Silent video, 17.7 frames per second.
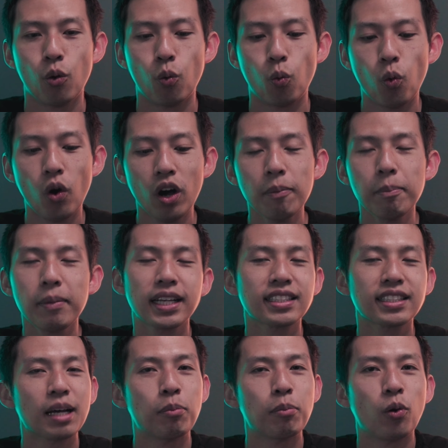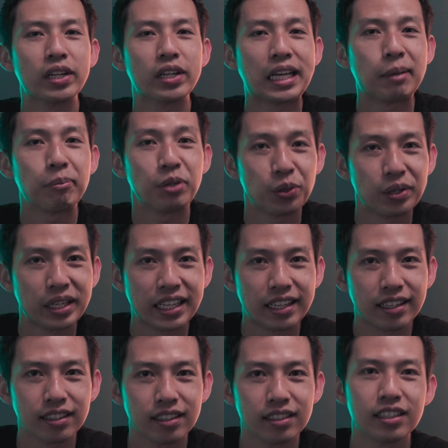what makes that board game
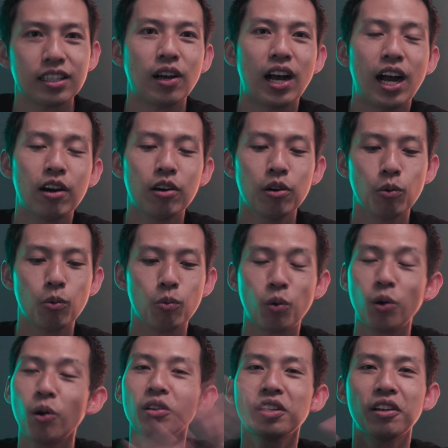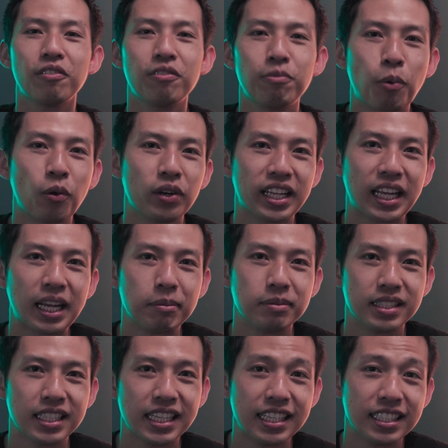unique? You know, our world of board
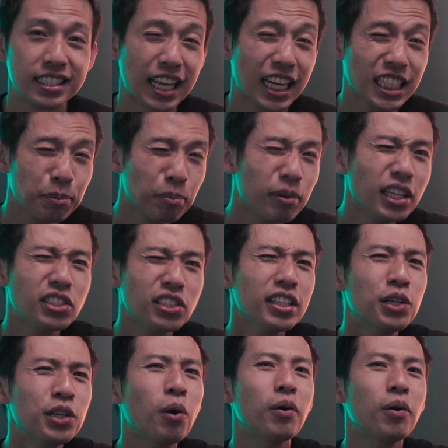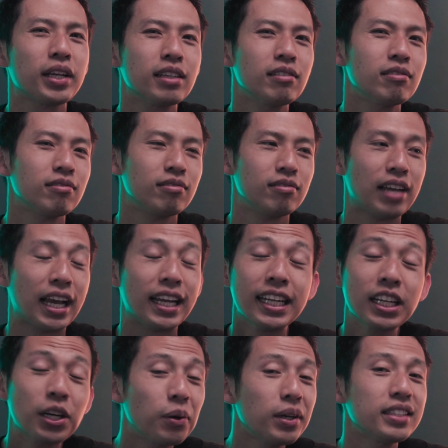games is exponentially growing
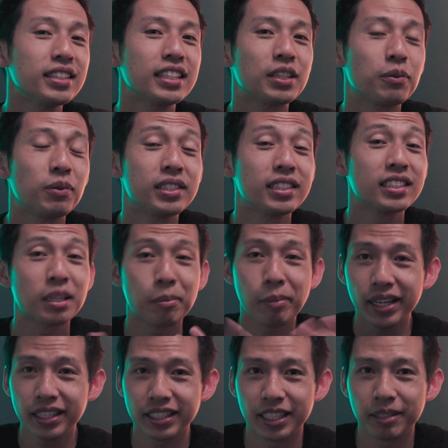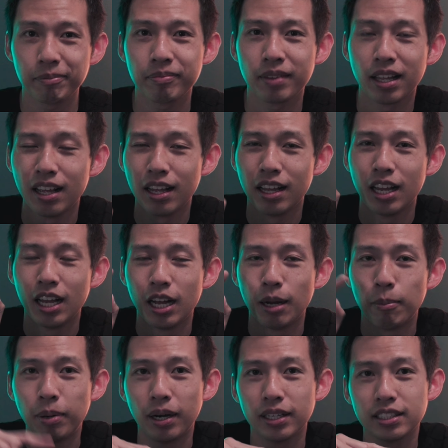and increasing, which is amazing.
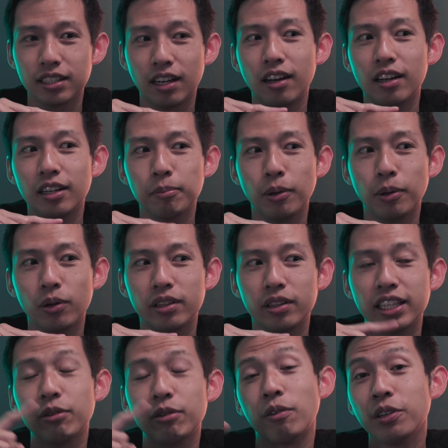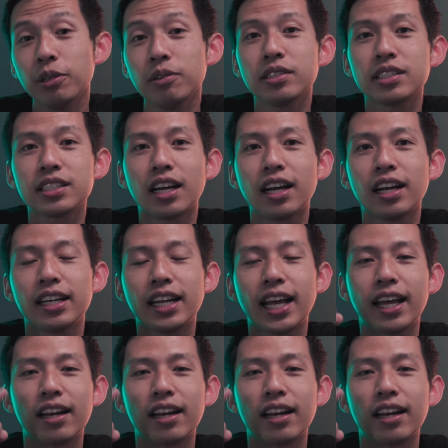But on both the reviewer side